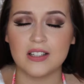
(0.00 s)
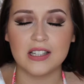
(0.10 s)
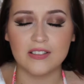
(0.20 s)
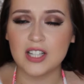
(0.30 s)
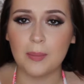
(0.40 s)

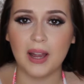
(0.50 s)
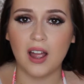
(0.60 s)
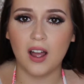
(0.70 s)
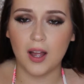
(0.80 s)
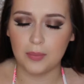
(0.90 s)
Seriously, pick it
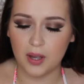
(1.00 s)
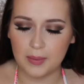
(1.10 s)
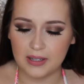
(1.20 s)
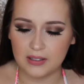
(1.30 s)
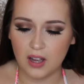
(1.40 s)
up. I
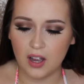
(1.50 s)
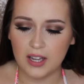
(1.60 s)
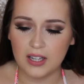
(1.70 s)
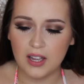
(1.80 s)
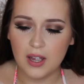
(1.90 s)
mean, I